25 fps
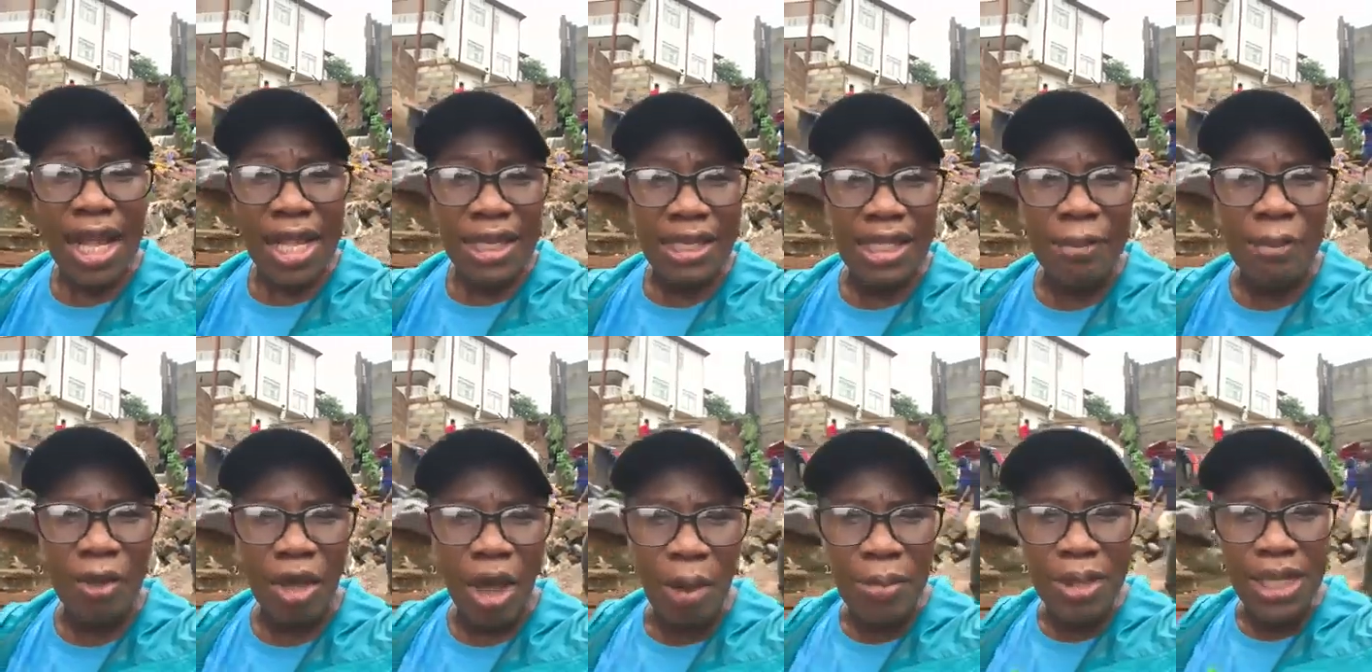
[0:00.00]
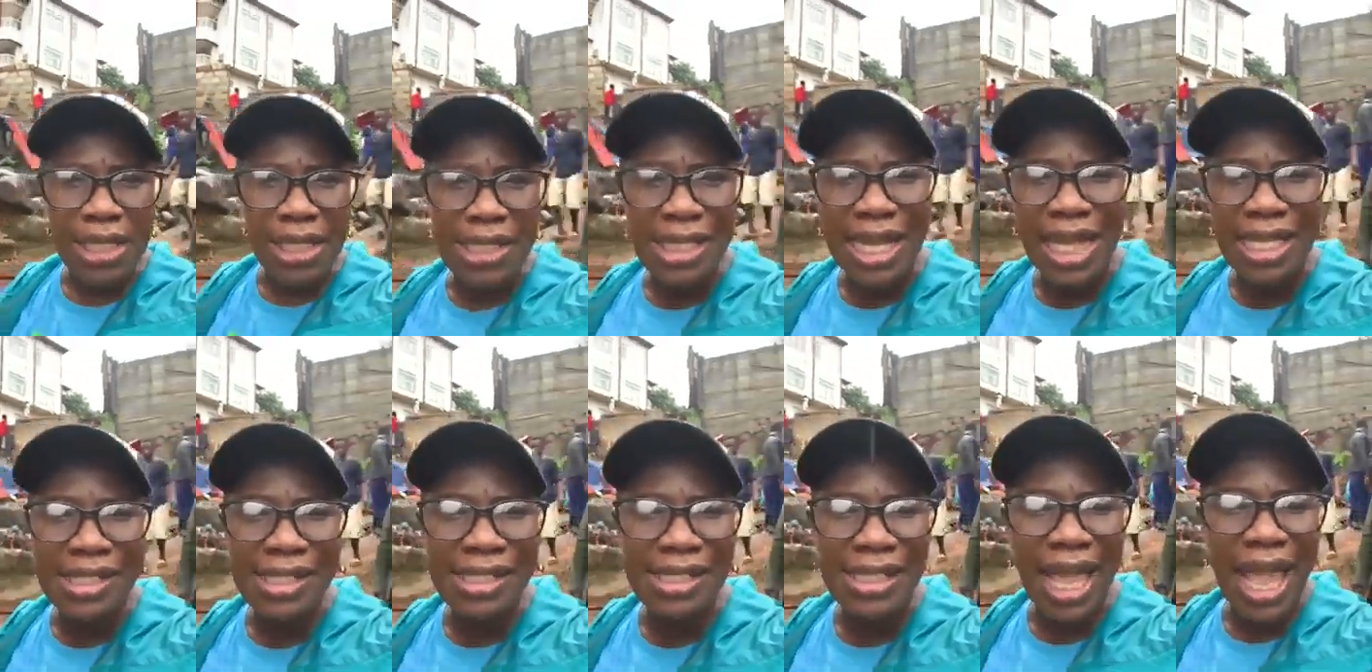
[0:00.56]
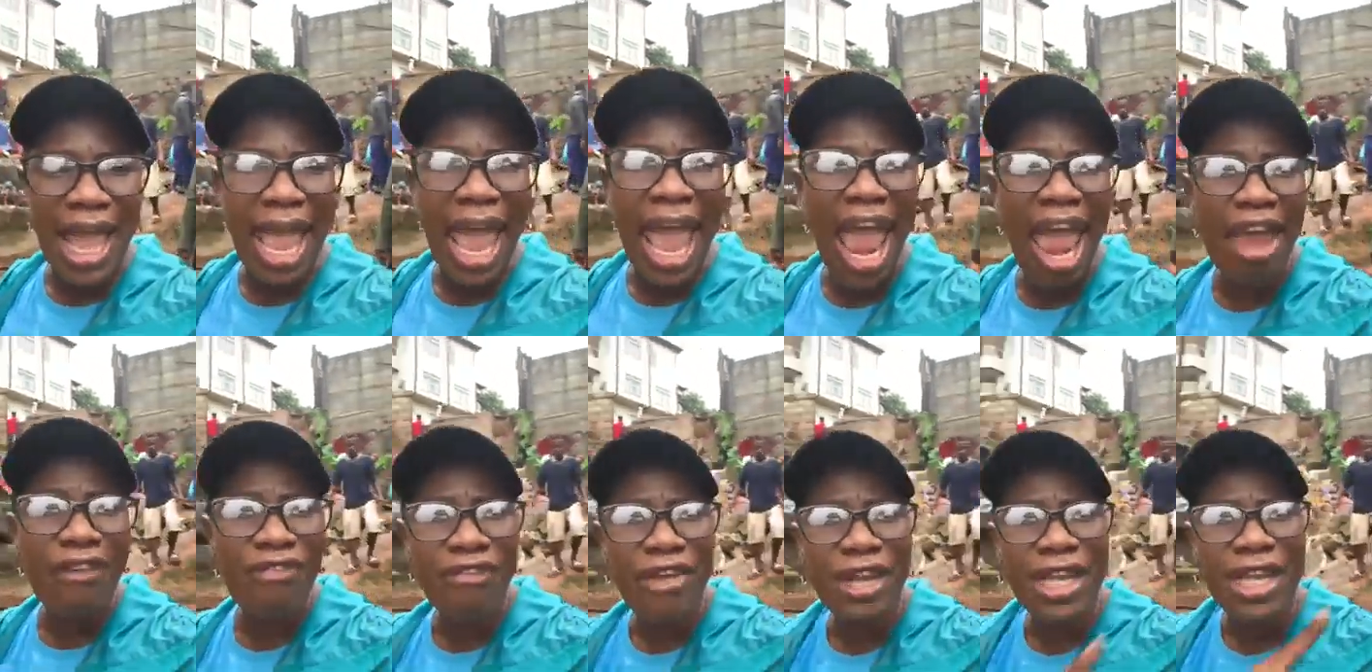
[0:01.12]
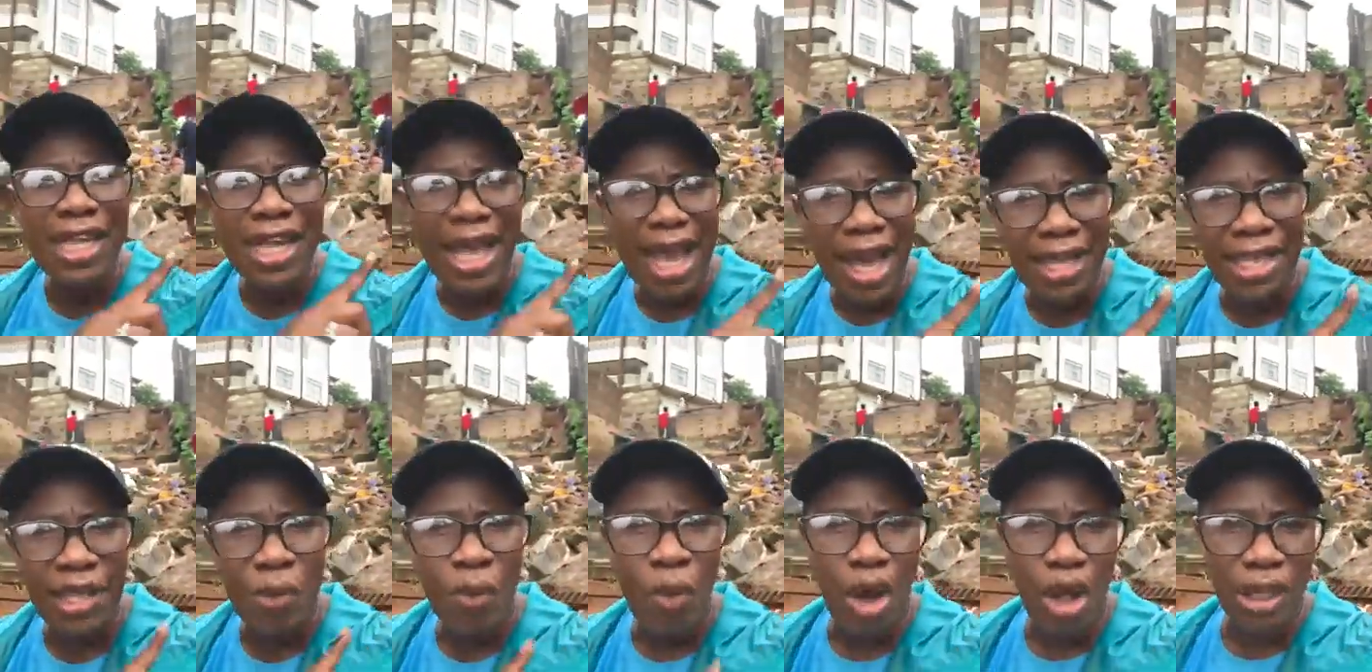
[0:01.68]
the community then say every year
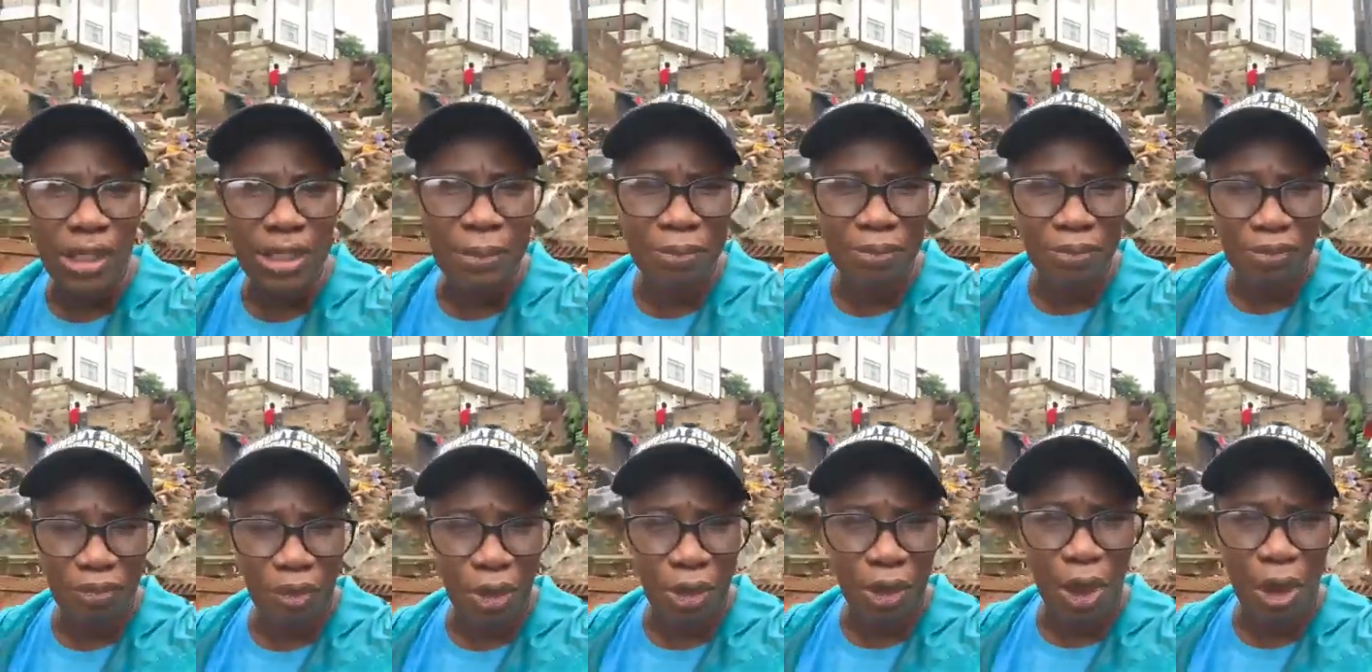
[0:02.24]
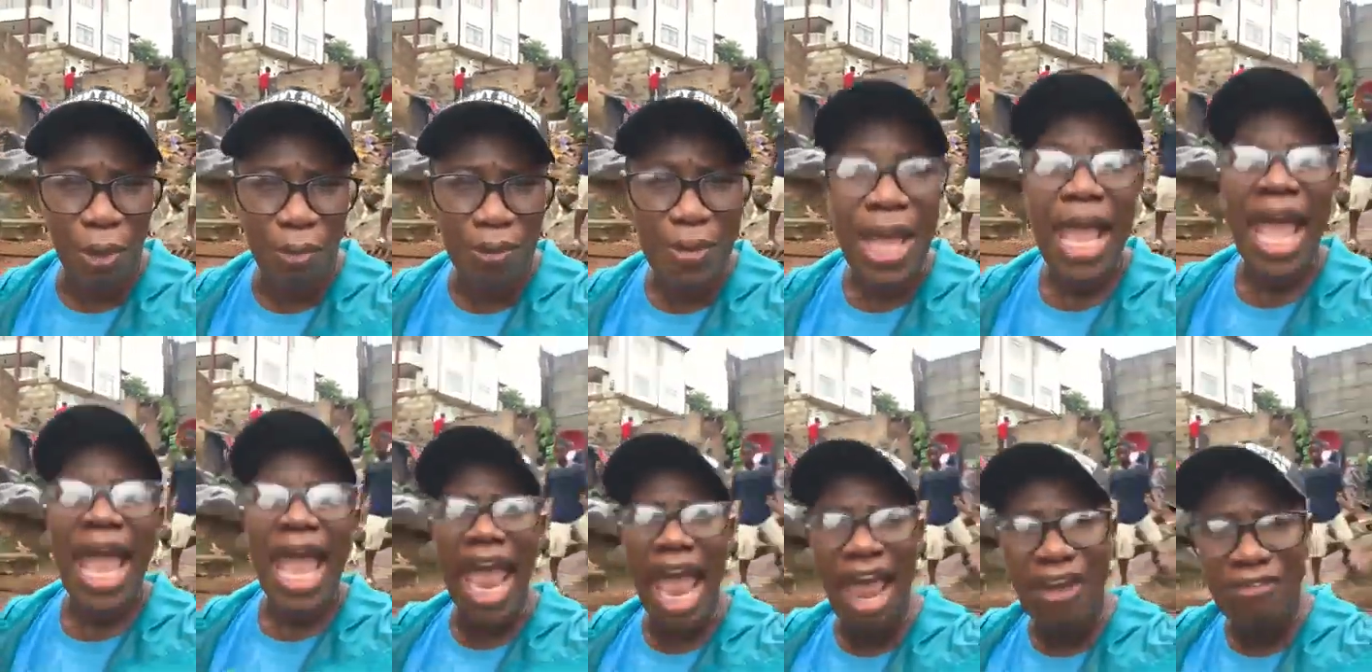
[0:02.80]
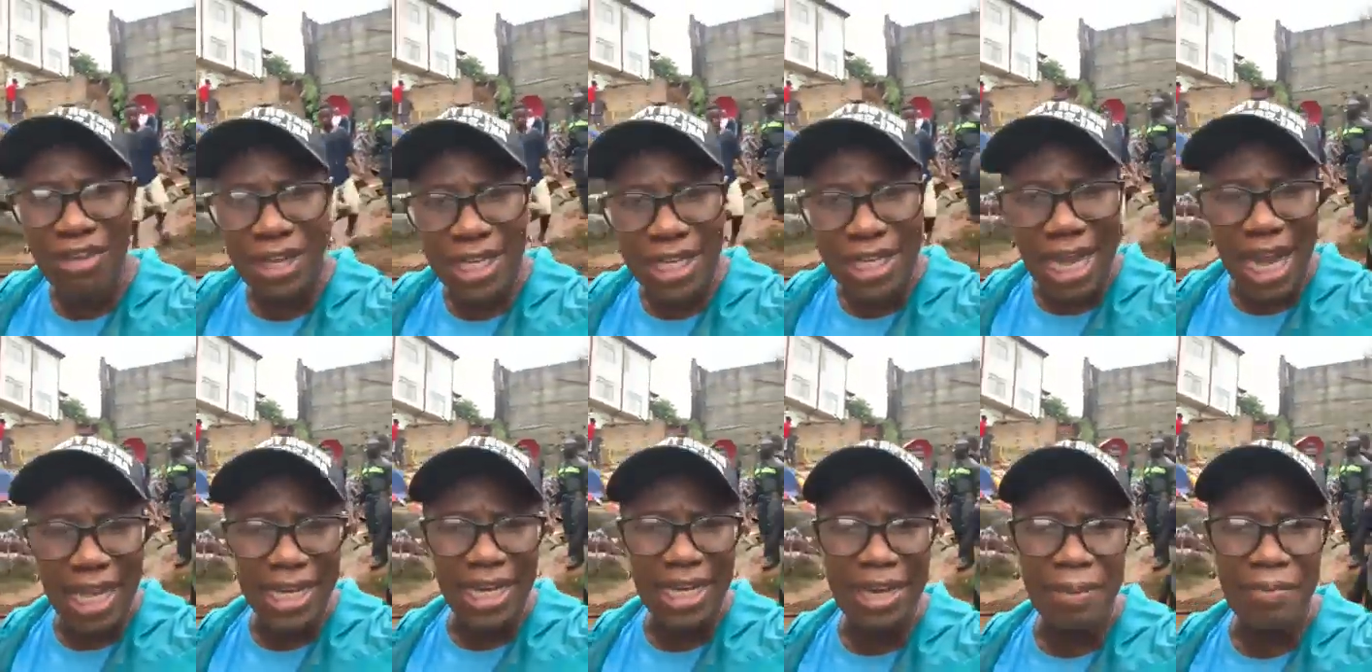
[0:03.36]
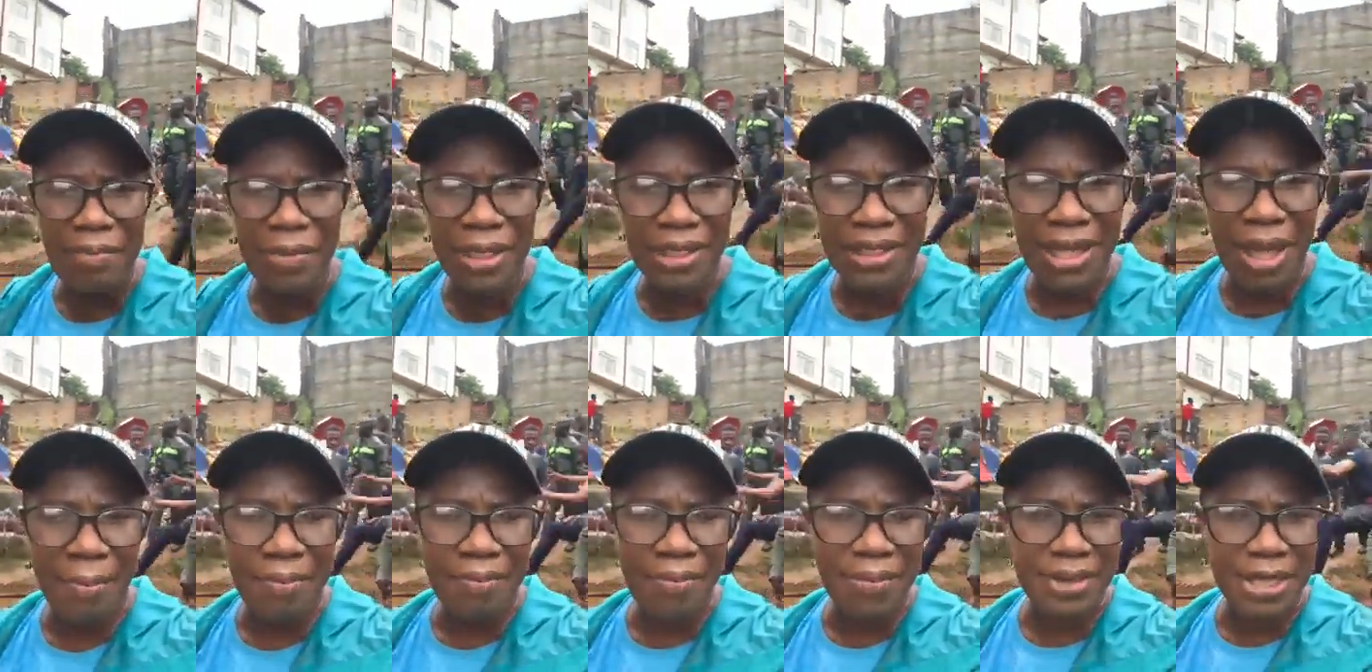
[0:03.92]
the world is forum, every year then they build
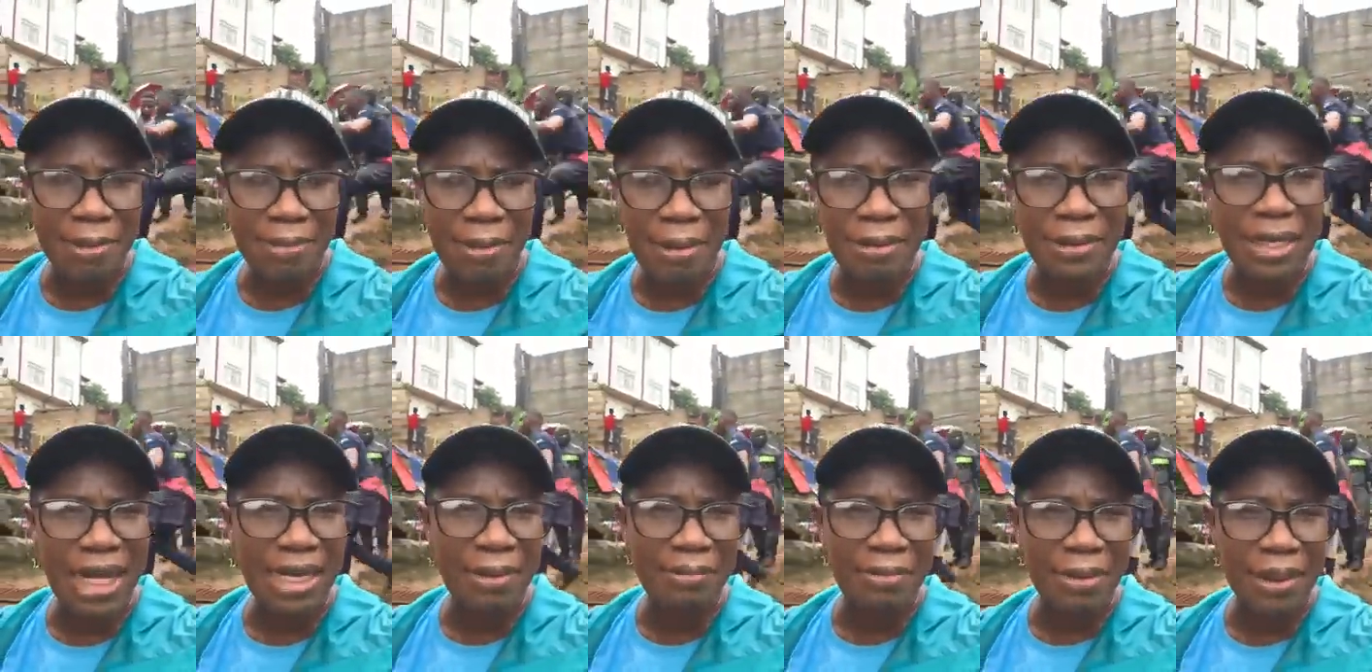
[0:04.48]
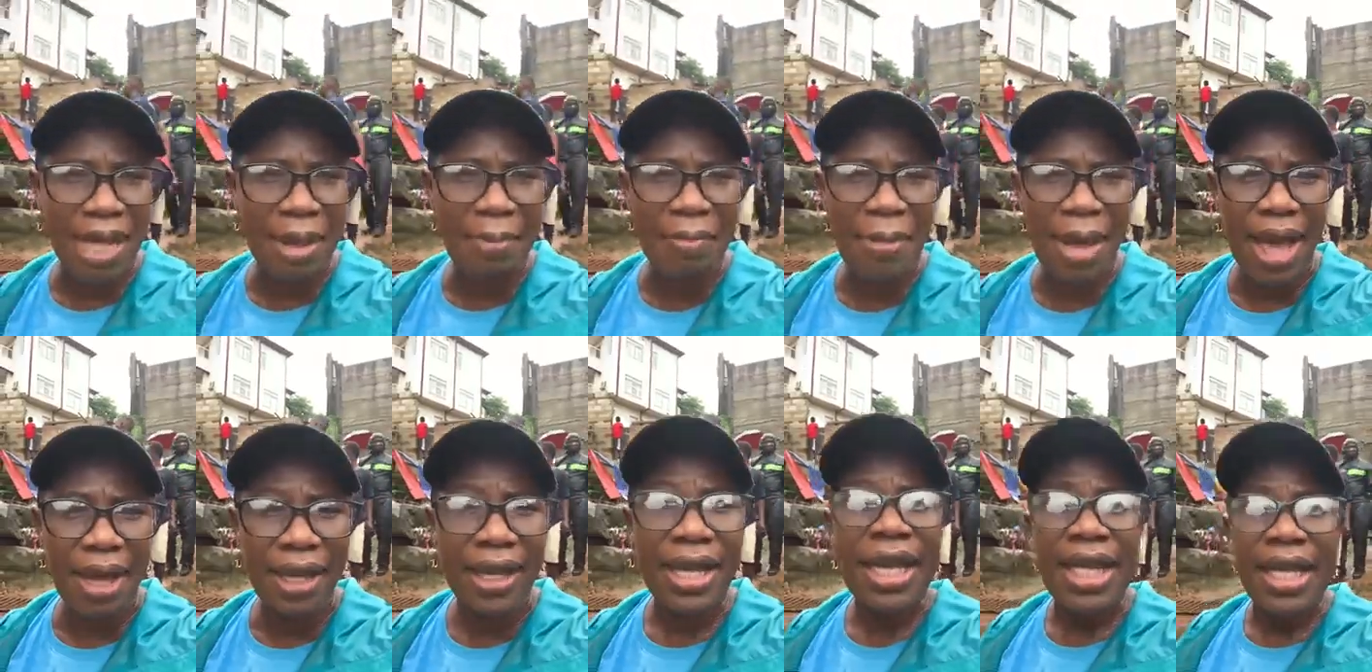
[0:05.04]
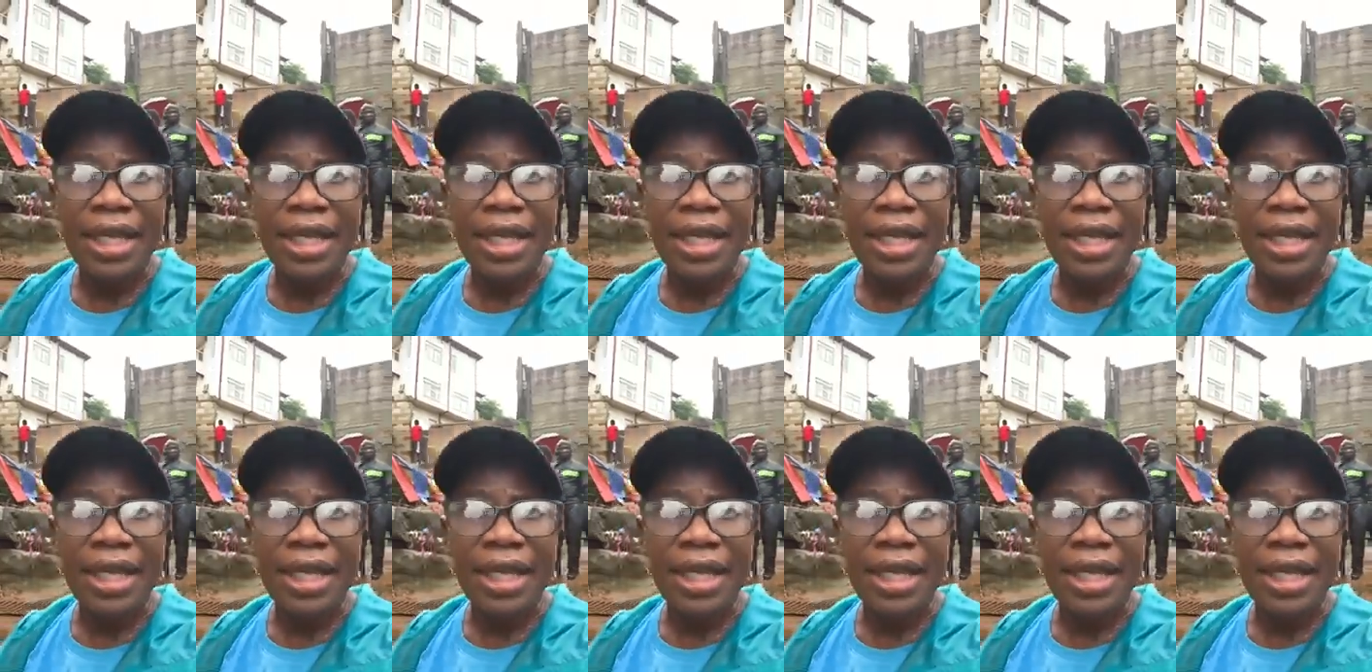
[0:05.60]
them, the people then they build them back.